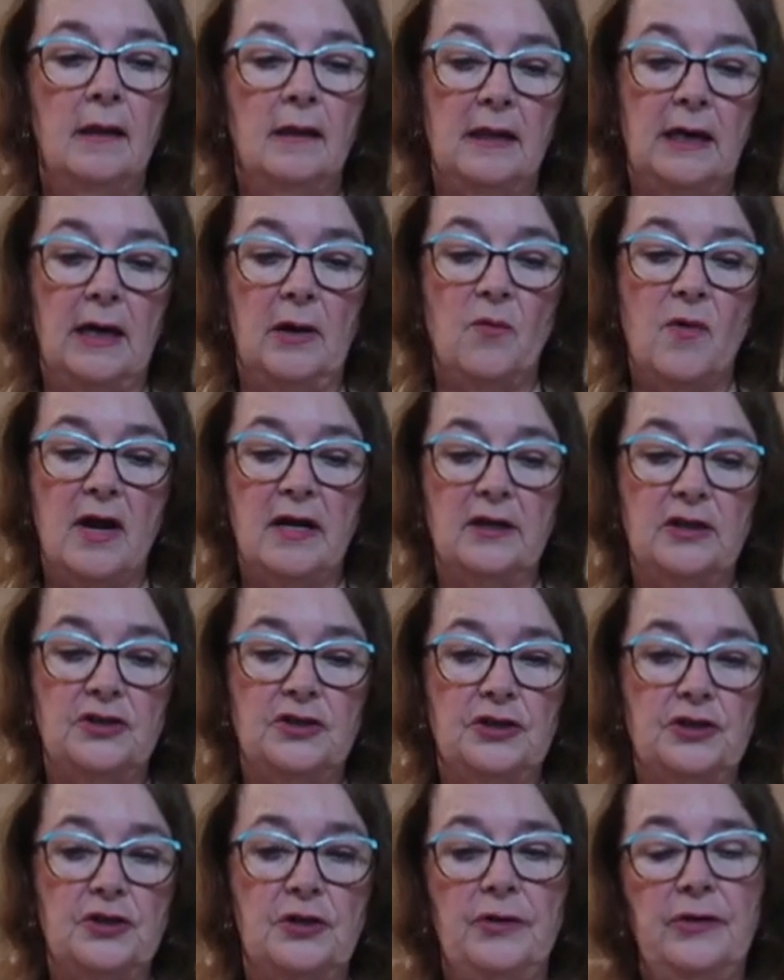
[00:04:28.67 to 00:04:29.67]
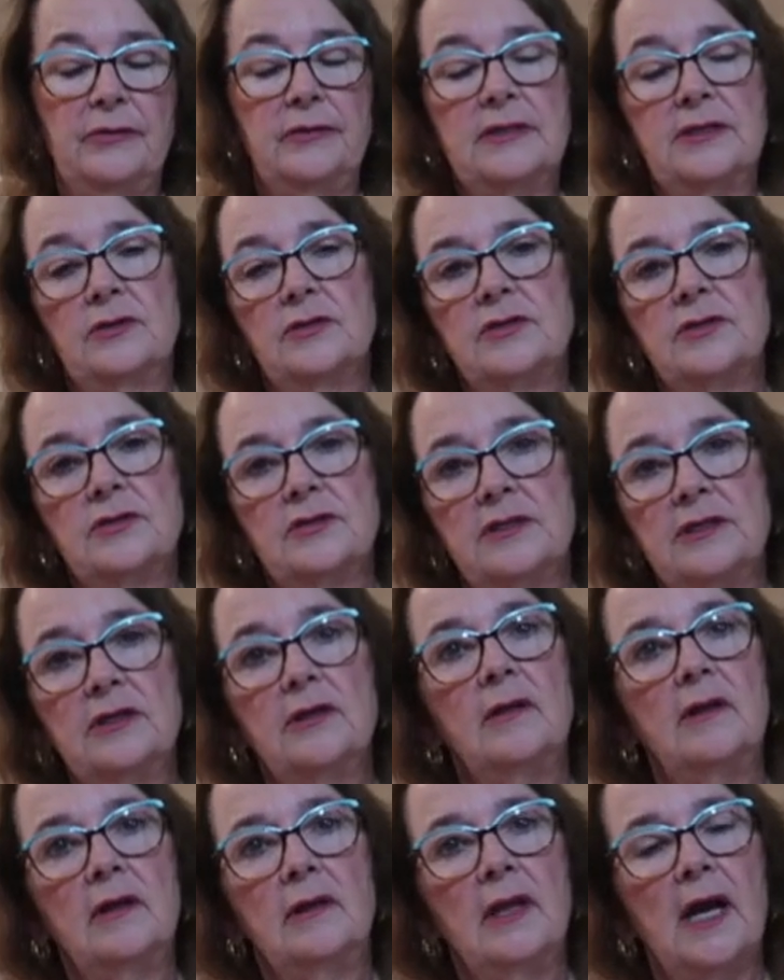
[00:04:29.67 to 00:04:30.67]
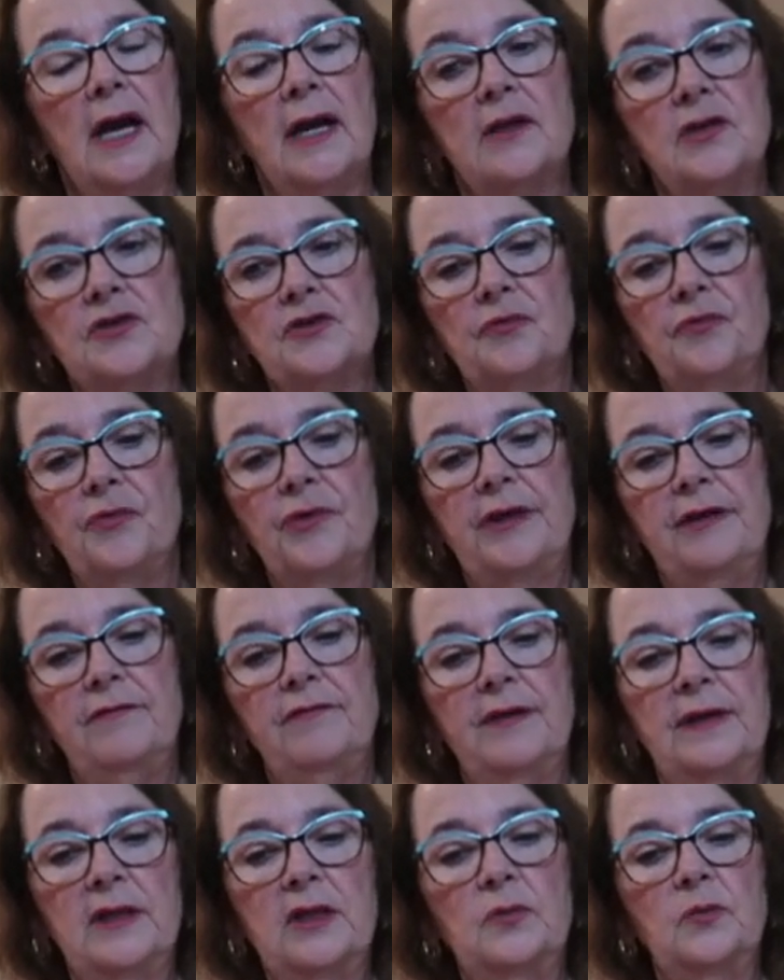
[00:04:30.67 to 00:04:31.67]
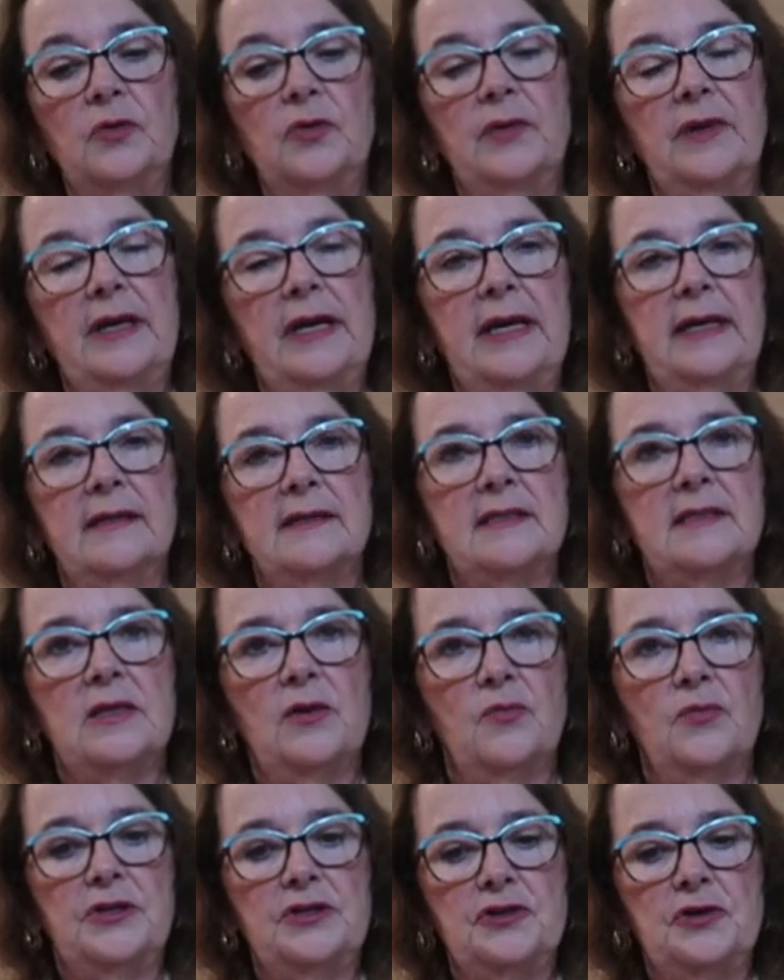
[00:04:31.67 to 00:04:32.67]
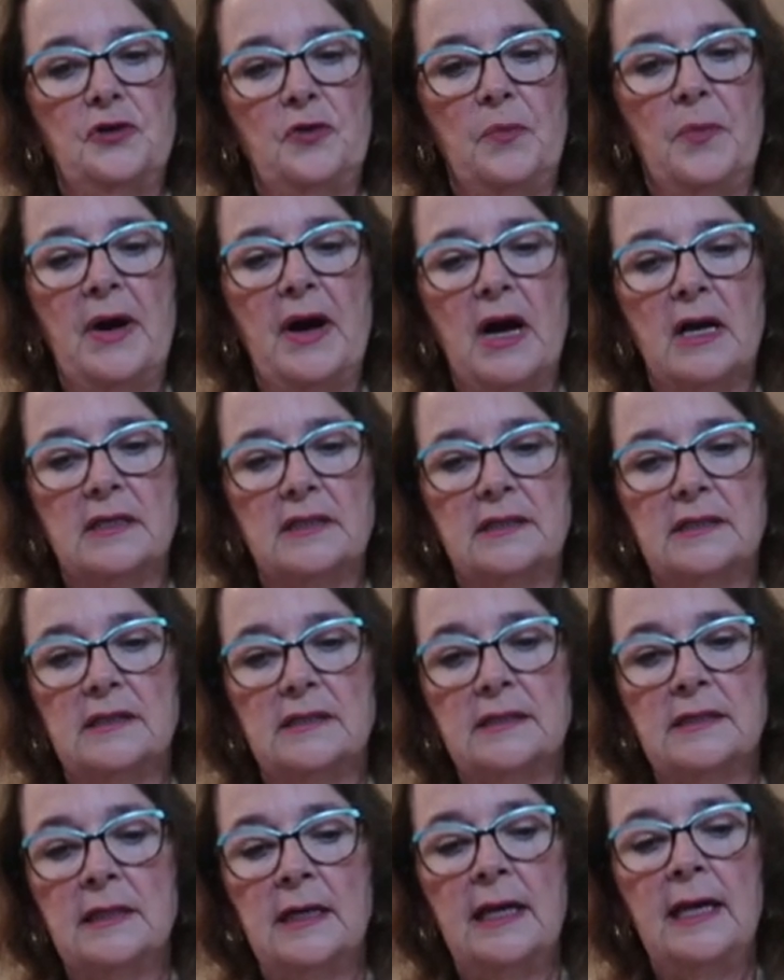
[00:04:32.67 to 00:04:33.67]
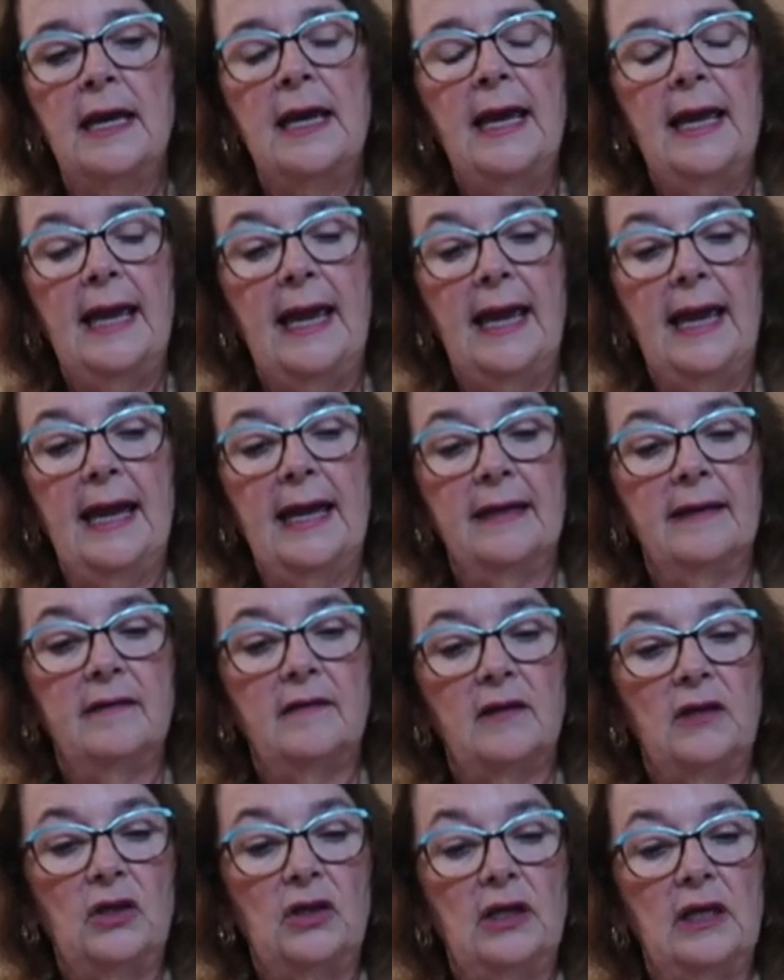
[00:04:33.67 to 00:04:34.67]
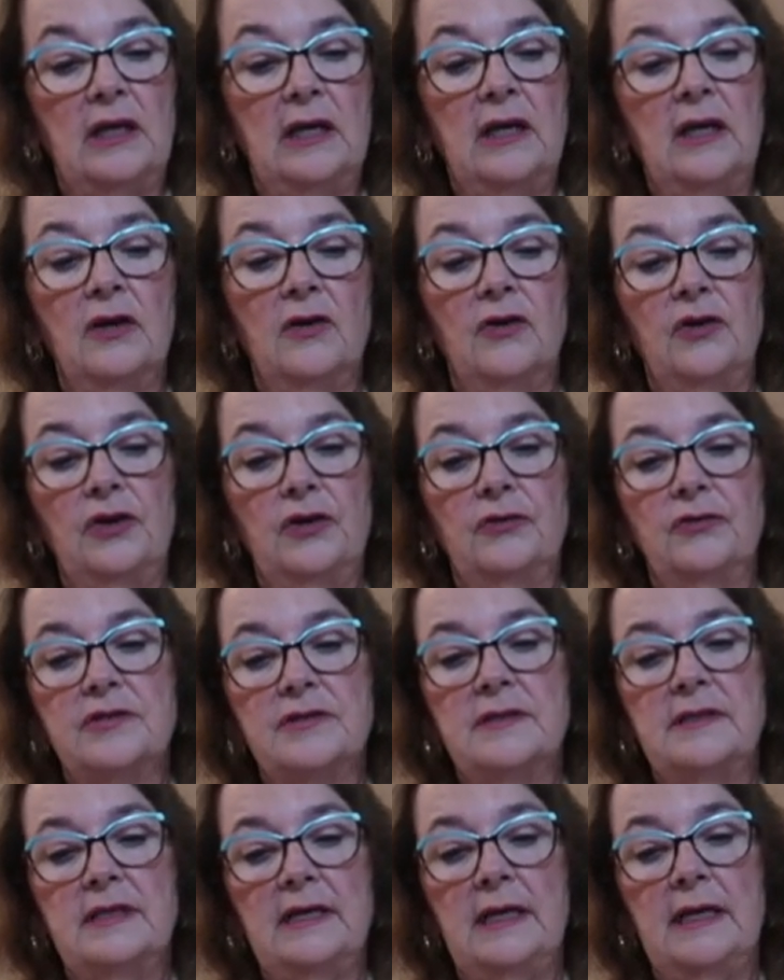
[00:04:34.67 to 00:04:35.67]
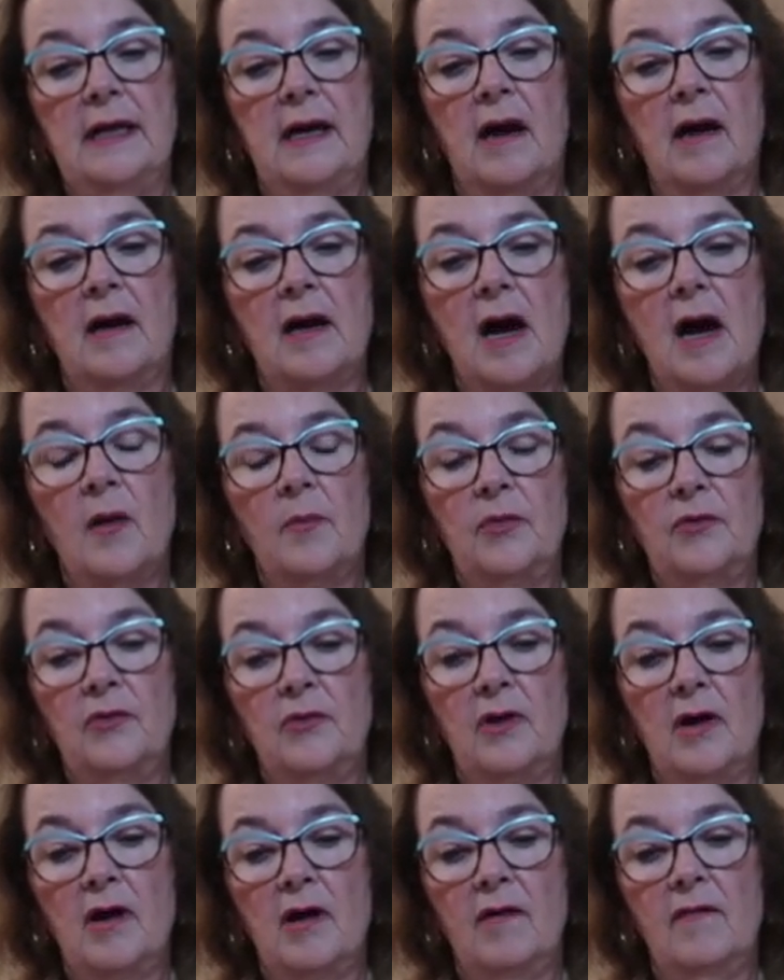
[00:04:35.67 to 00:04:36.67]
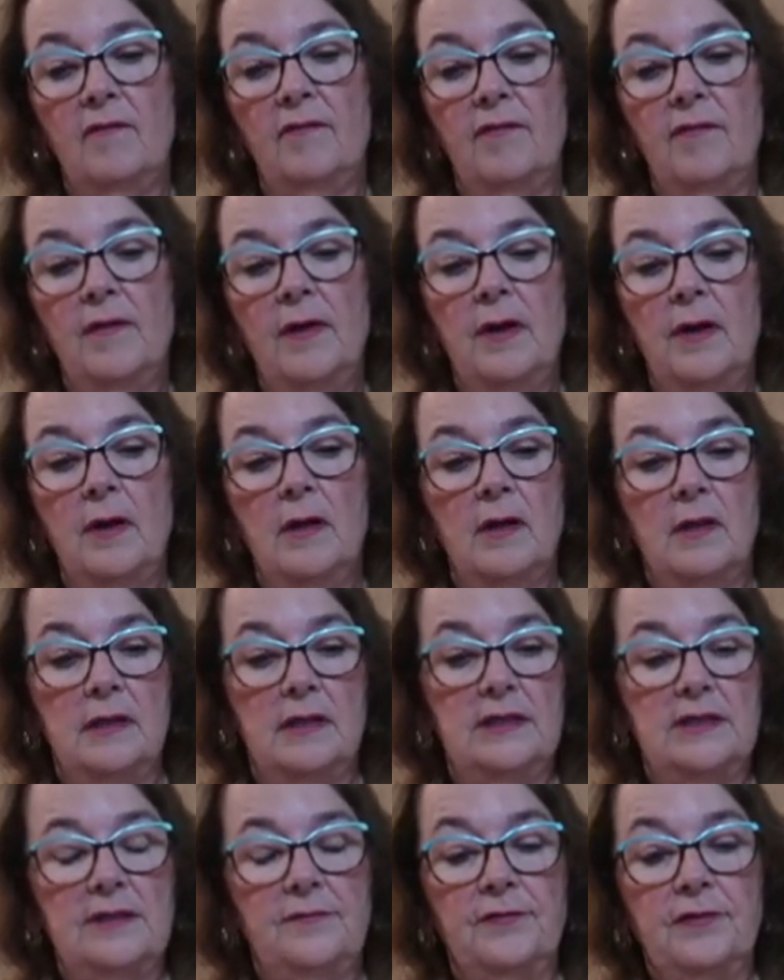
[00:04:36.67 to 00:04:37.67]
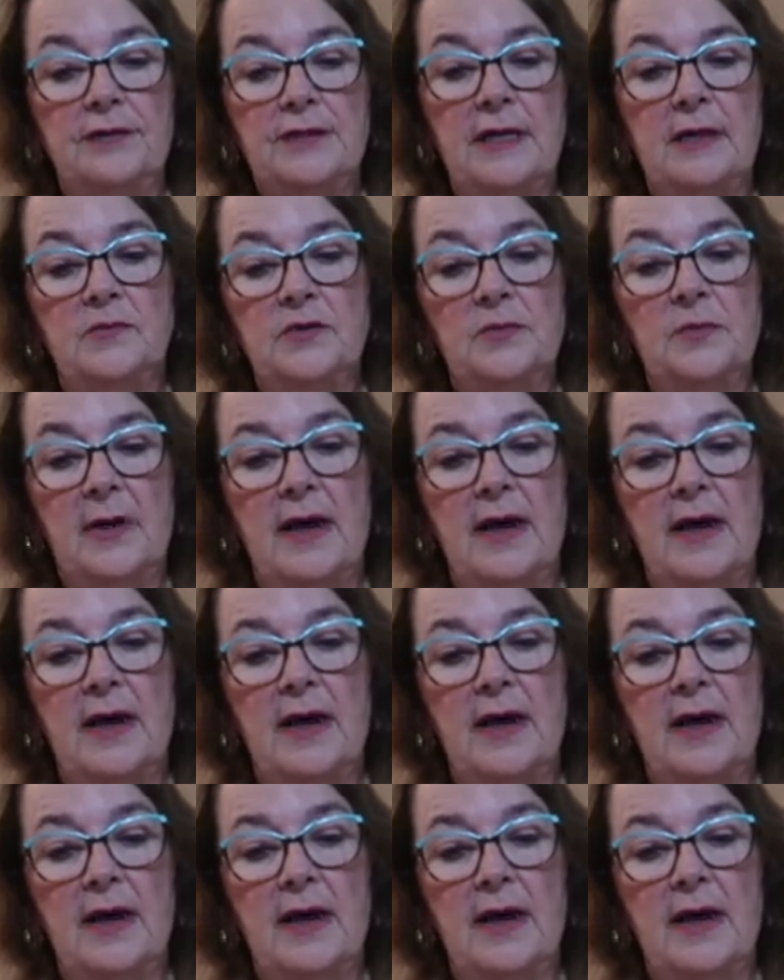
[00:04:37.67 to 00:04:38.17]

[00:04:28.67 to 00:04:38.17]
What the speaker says: that I wanted to show you is there's still a lot of jewelry available that has the original boxes. And here you'll see a couple of the different types of